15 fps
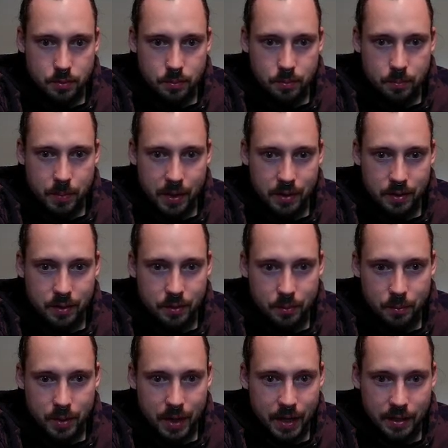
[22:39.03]

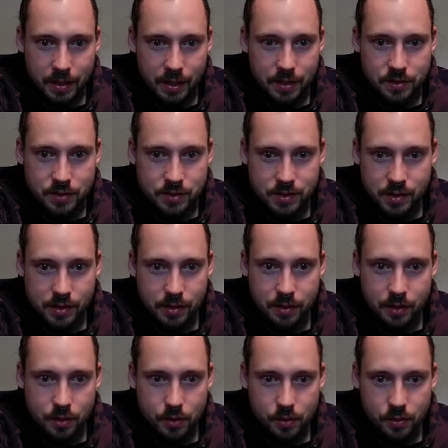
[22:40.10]
But I can't just let
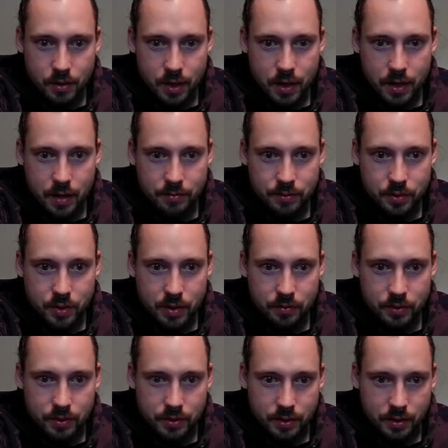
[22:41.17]
go, not after
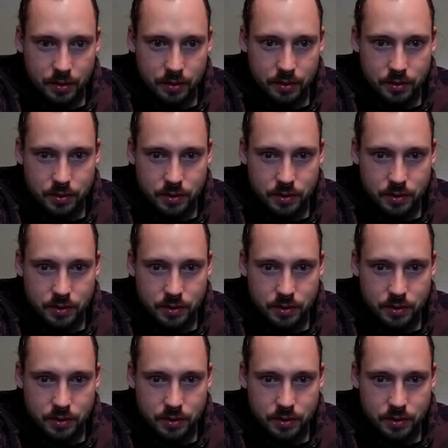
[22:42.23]
everything.